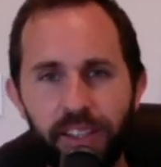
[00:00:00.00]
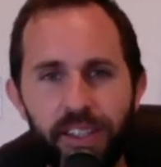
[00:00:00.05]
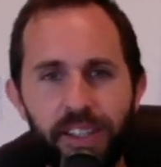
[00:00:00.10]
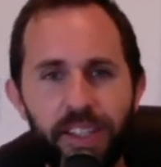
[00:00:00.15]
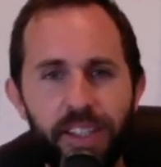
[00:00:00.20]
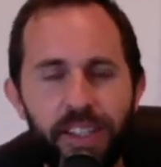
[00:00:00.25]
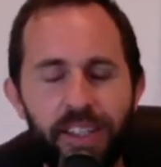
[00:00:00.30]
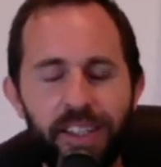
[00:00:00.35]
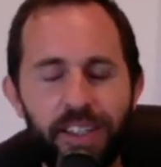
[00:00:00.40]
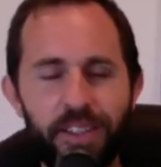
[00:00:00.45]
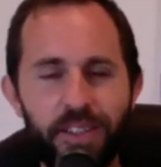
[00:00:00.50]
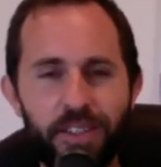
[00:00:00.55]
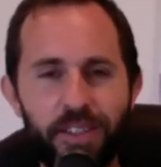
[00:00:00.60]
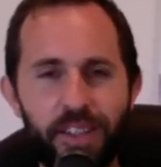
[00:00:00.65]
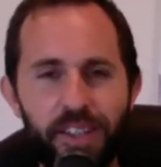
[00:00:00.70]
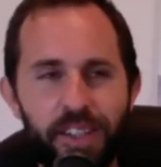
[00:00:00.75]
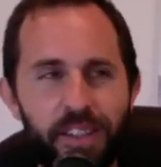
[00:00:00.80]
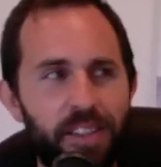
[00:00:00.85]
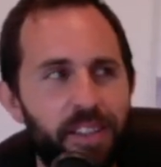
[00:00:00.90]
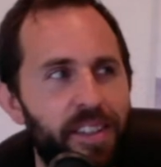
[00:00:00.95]
And it's,
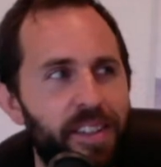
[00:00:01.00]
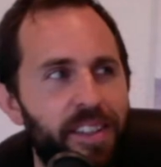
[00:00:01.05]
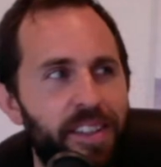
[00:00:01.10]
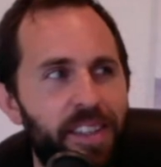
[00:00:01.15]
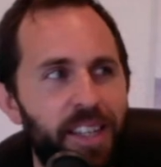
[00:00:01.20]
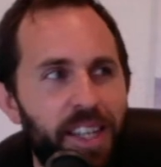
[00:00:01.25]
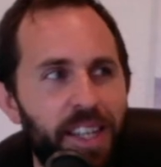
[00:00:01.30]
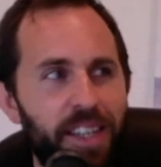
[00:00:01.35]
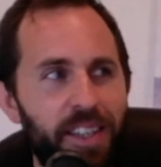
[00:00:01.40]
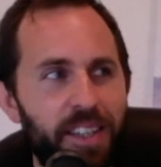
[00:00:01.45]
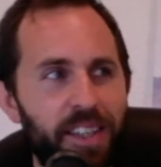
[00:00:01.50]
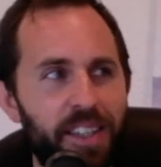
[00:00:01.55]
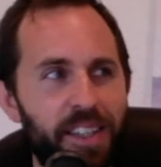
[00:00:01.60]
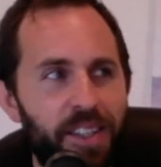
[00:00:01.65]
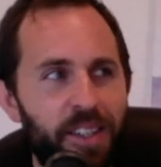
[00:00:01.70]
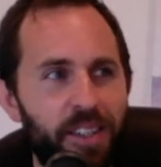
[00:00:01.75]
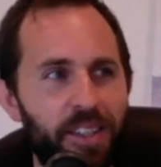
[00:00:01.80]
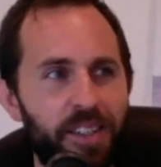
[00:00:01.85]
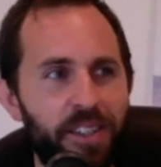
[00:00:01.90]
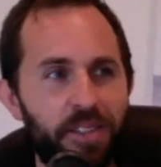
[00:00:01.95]
I, I think he,
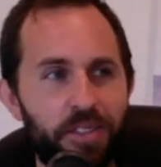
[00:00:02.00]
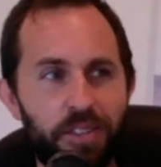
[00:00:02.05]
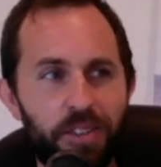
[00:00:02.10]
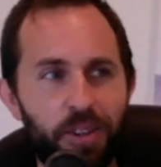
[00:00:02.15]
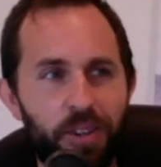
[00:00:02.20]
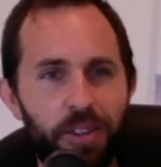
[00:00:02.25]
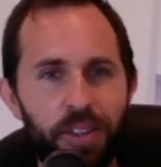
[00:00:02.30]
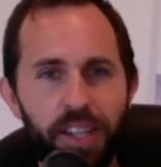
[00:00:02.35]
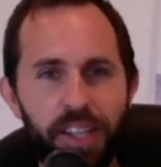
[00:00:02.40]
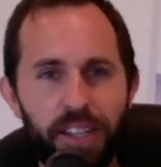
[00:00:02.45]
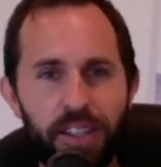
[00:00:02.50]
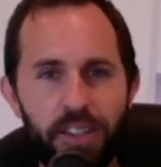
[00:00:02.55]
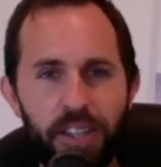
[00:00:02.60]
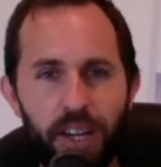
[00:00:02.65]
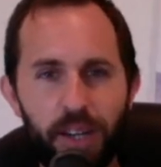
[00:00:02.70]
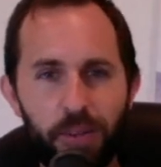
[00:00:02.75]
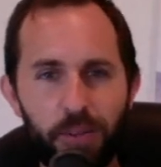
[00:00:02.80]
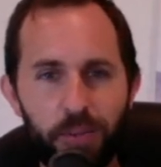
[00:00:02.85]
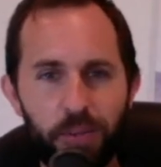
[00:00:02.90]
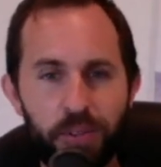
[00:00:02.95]
it's called like
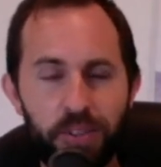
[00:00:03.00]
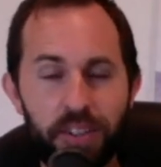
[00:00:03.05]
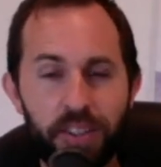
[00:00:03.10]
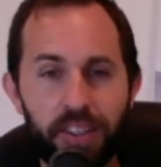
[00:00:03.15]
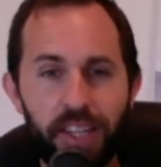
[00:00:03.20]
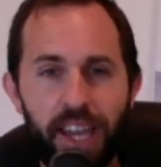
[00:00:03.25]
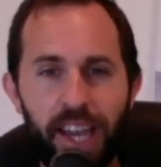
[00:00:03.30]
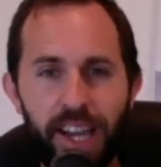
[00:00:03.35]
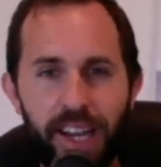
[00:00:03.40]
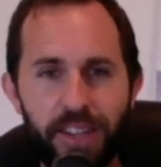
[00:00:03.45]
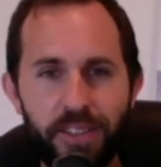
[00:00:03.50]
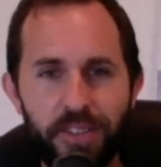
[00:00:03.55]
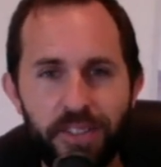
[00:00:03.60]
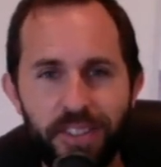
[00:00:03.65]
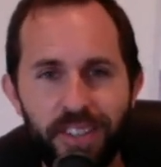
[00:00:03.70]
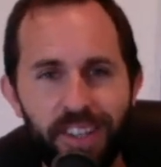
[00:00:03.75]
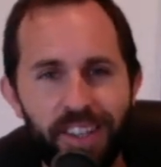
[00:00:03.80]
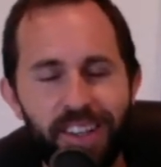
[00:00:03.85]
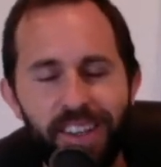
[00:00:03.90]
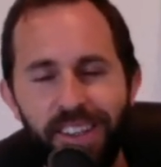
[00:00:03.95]
Dogs and
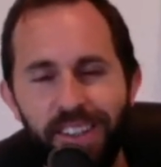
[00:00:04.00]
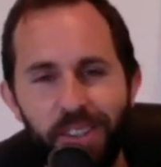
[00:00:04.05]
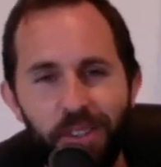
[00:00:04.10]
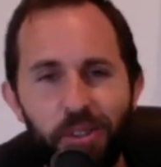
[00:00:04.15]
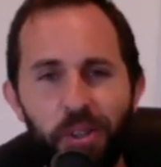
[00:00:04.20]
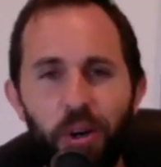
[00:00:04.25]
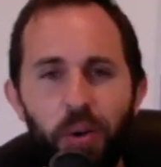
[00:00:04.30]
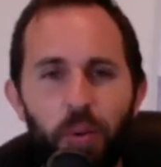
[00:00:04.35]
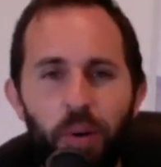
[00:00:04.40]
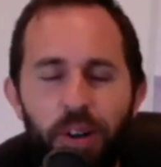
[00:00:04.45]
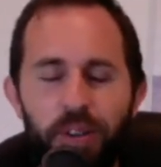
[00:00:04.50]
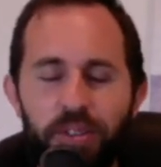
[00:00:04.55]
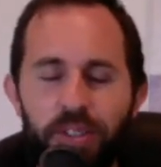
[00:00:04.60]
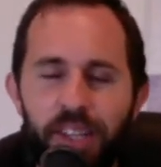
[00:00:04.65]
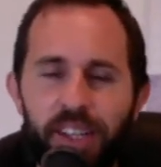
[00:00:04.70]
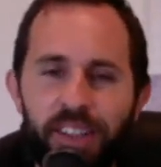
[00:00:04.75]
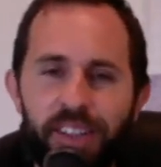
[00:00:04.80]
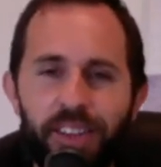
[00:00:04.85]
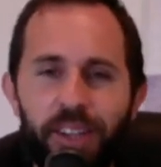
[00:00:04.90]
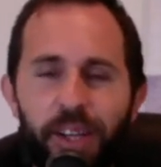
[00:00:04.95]
Cats. You go watch
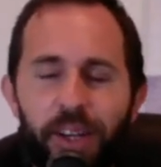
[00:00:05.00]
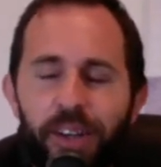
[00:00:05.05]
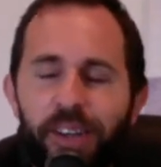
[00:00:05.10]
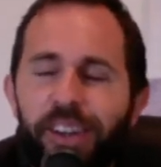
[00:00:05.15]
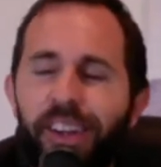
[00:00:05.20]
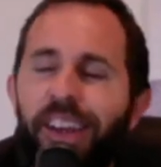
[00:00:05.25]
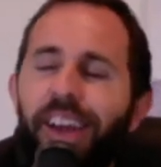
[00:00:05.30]
that later.